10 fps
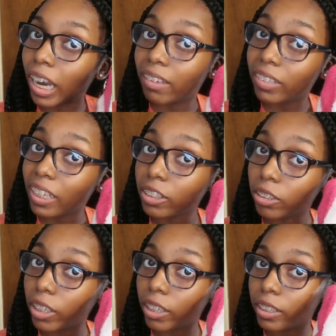After I
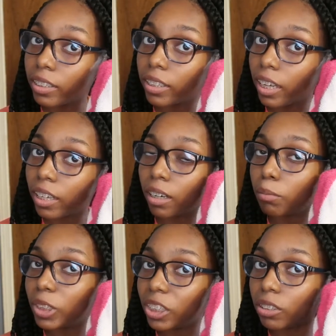show y'all this side,
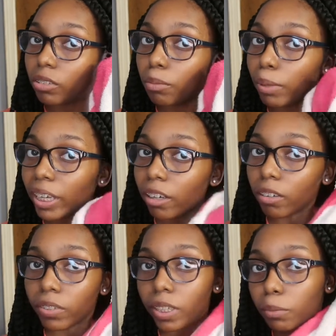I'm gonna just do the back
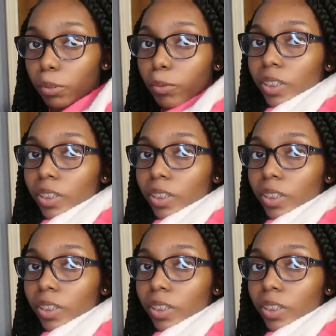off camera.